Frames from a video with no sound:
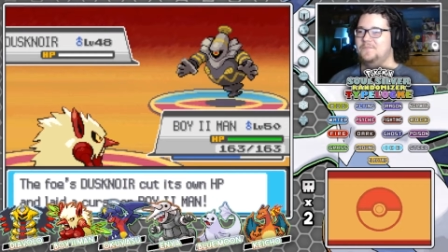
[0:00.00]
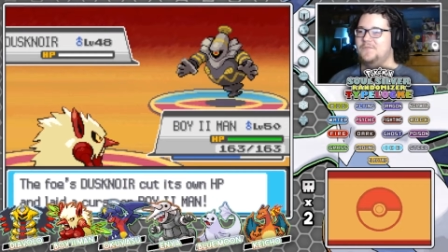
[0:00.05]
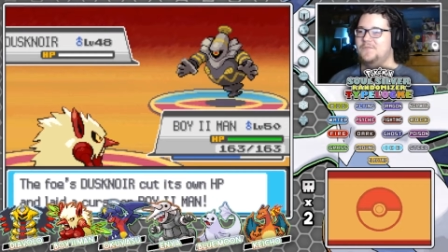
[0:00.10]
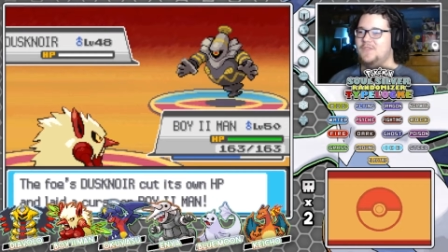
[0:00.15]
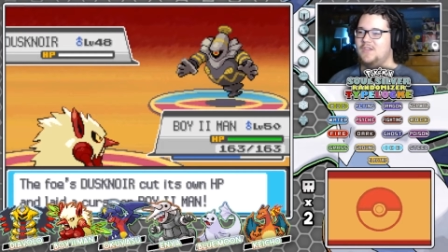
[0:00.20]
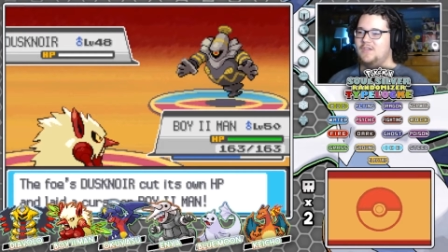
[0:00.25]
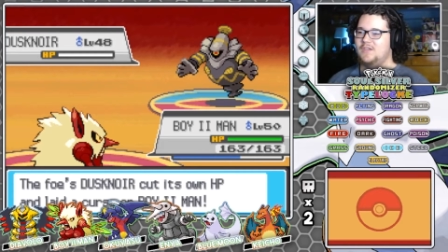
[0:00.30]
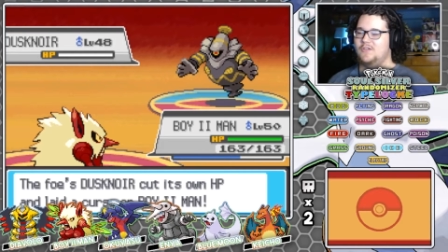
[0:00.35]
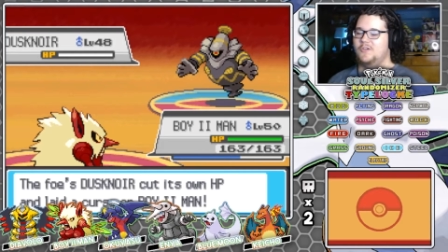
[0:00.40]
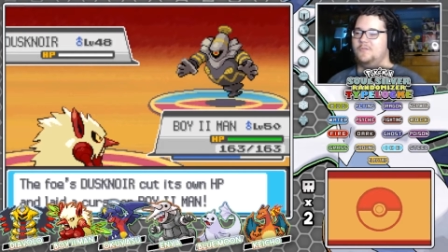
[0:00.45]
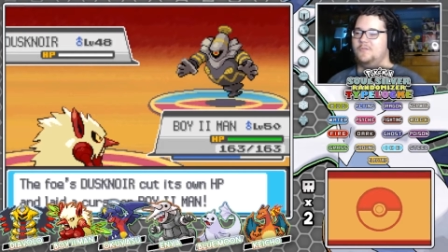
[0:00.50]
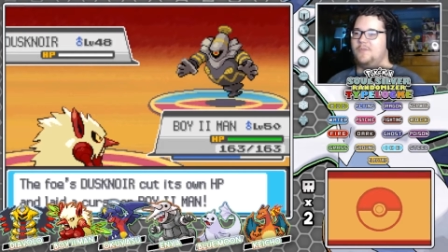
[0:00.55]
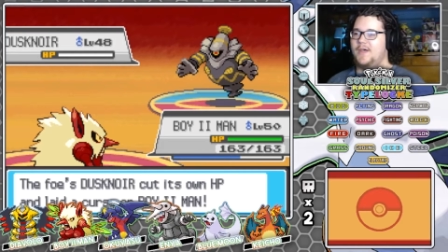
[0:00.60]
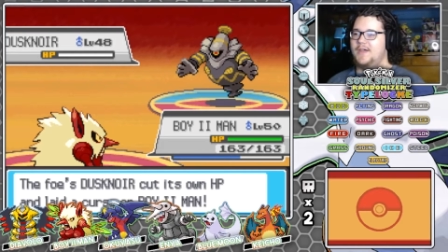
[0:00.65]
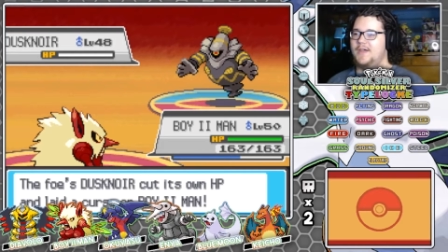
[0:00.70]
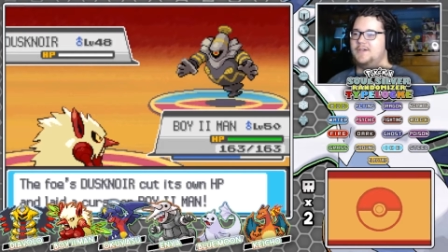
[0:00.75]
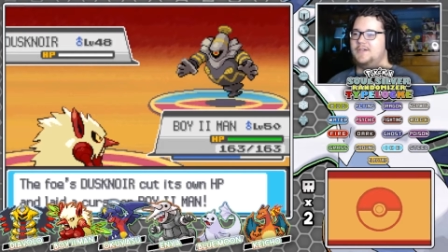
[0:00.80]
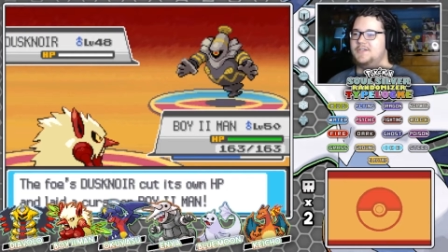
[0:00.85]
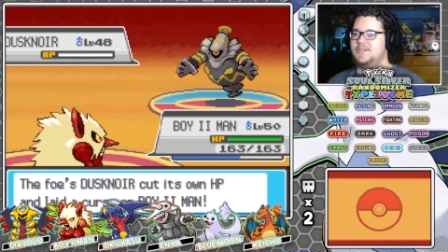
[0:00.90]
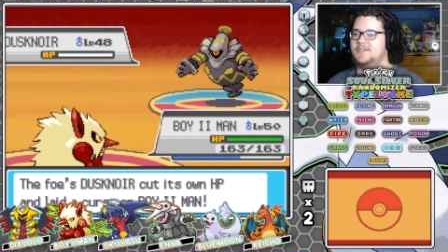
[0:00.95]
Goodbye,
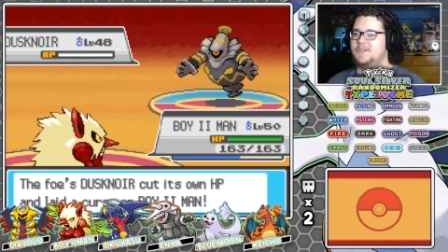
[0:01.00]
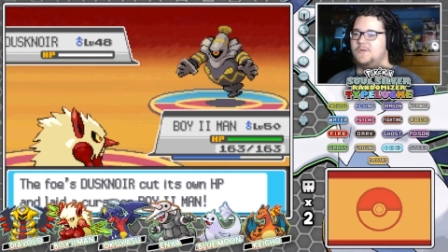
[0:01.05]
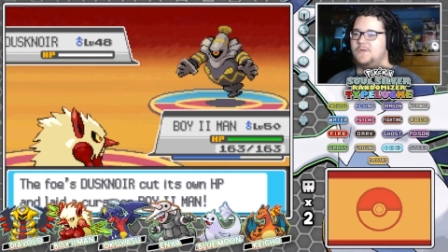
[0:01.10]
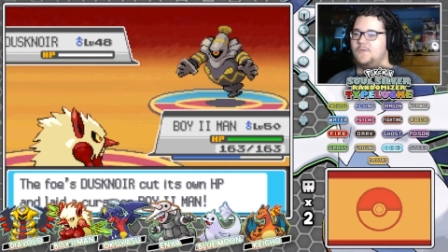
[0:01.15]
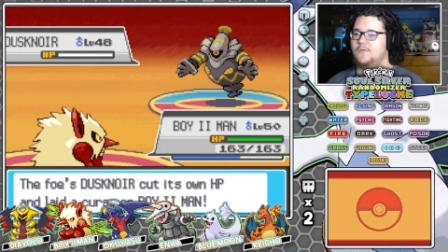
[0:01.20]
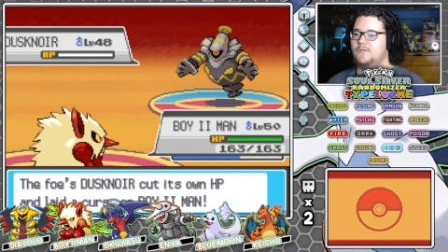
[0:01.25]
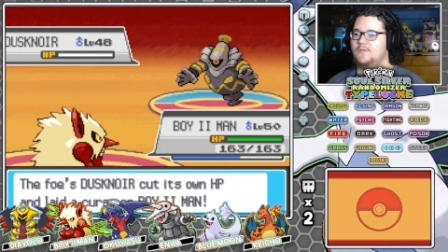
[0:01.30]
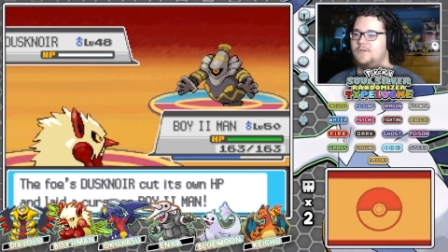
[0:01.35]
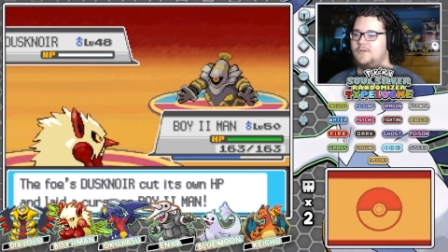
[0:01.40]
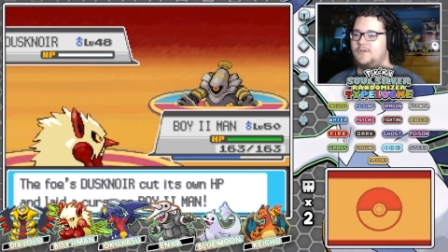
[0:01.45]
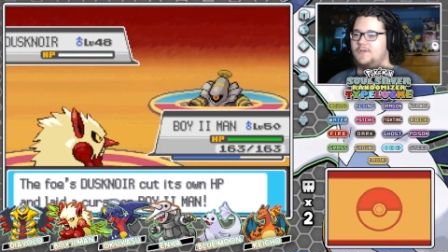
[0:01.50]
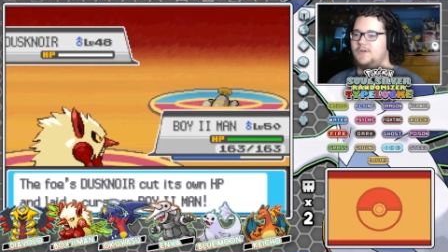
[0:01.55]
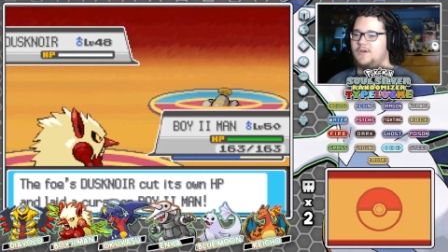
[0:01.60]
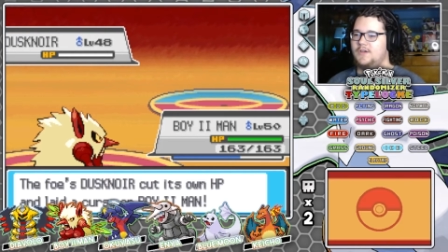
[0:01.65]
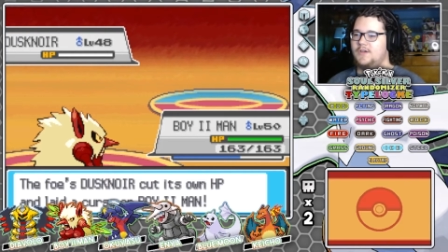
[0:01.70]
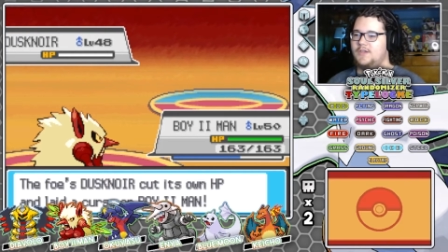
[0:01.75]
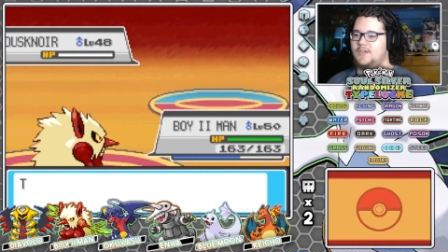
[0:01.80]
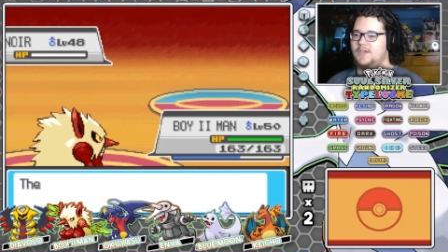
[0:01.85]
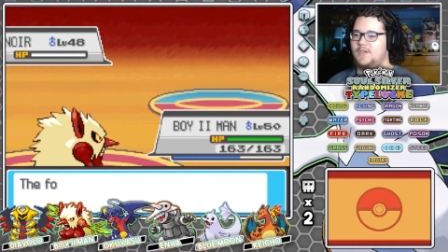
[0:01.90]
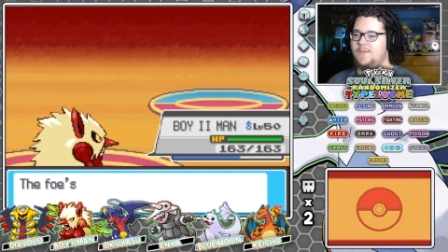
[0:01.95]
Dusknoir.
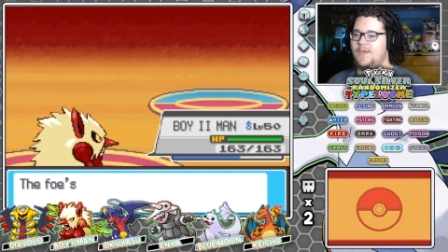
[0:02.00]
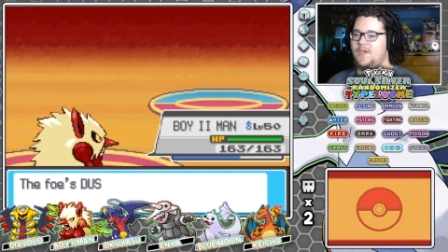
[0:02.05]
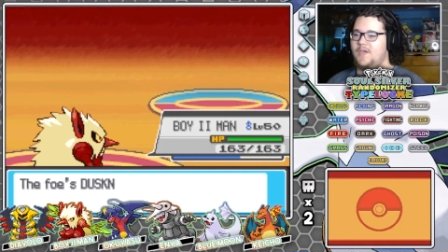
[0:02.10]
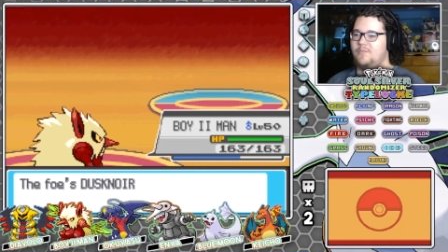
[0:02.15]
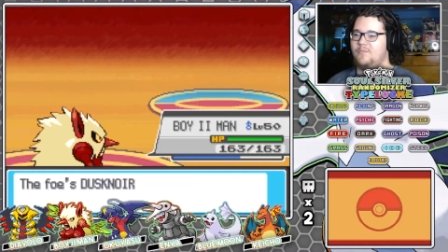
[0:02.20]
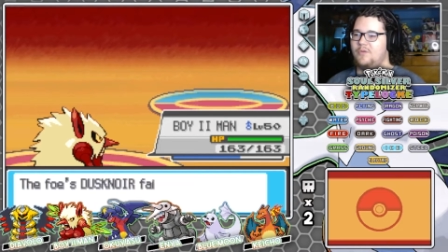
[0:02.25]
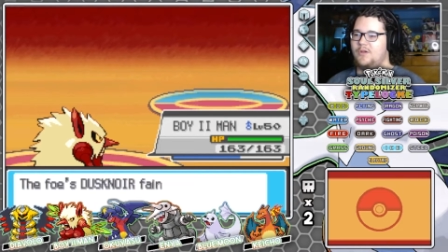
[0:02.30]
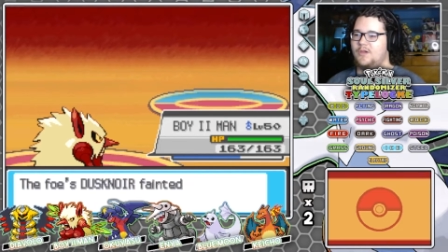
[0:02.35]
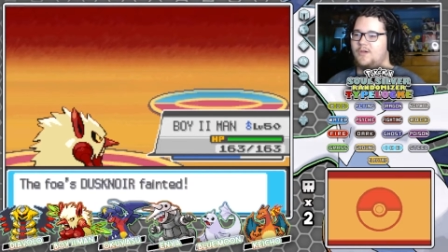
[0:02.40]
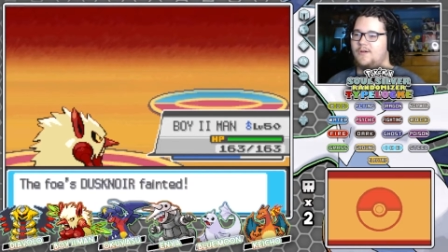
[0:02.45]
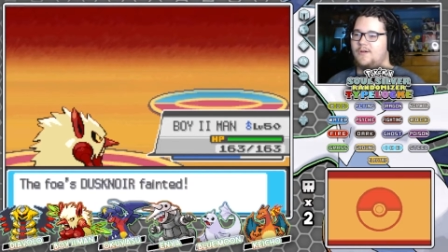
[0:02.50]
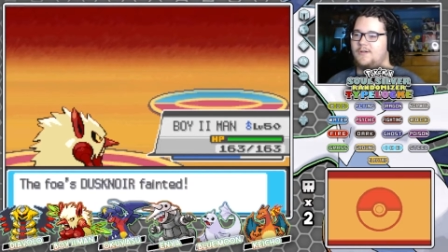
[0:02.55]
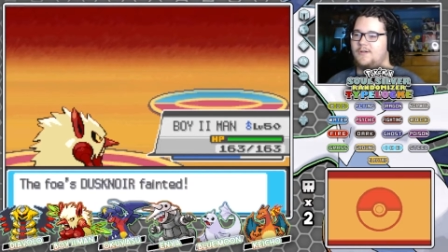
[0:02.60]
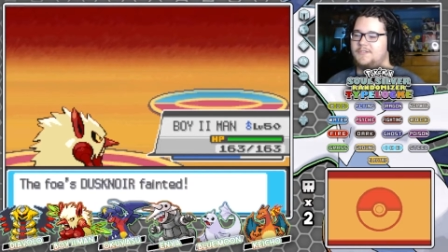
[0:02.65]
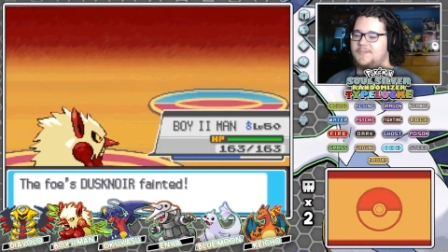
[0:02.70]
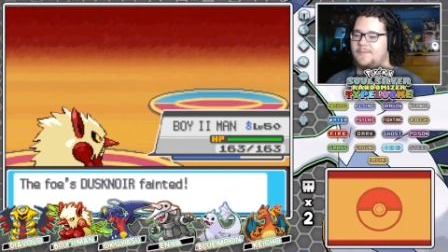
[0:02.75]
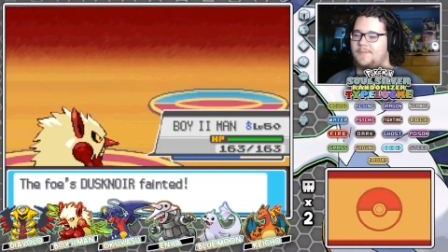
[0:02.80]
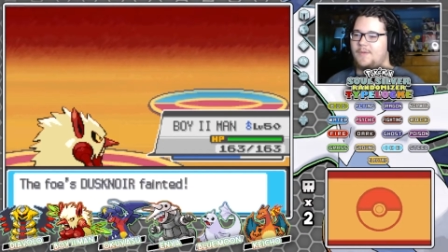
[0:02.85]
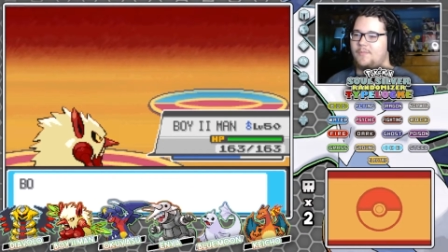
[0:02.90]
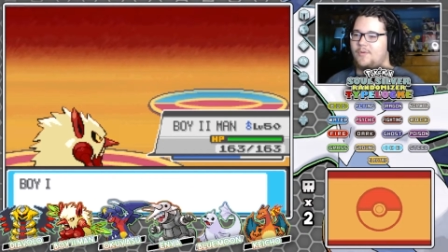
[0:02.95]
You may have put a curse on
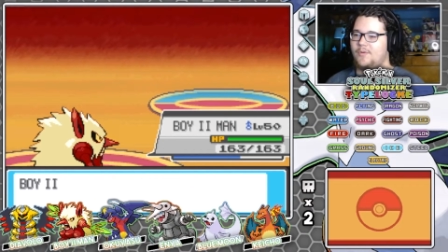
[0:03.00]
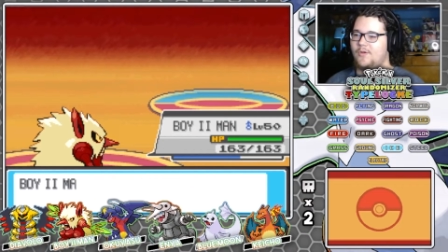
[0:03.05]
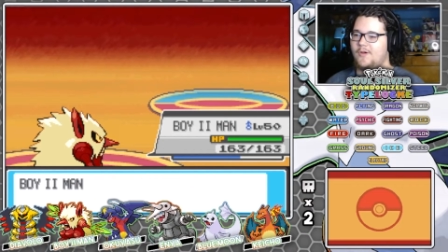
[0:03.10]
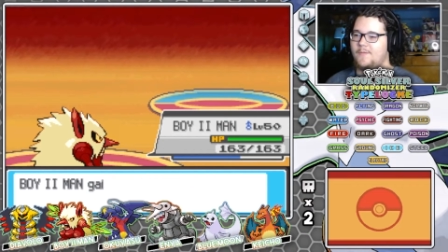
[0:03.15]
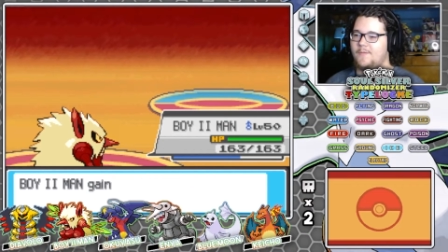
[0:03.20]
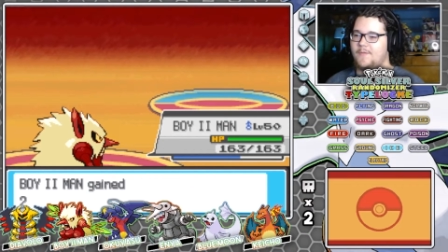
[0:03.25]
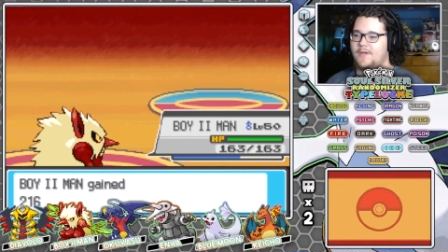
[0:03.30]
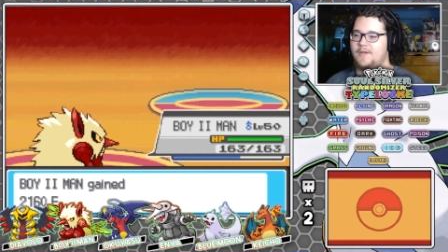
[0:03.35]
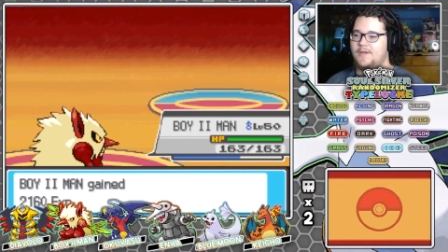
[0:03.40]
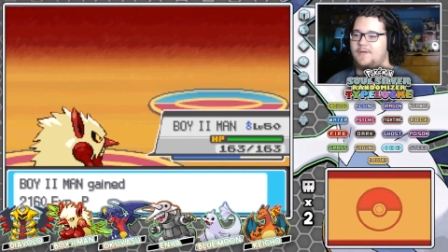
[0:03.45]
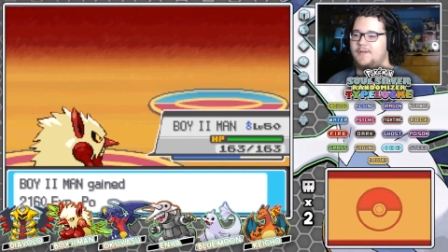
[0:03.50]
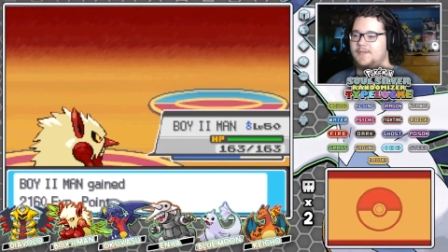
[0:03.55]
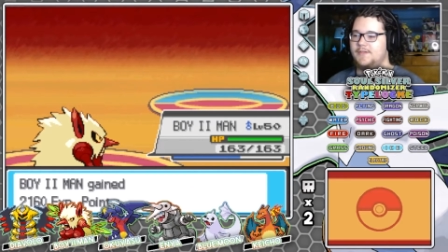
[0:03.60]
my Pokemon,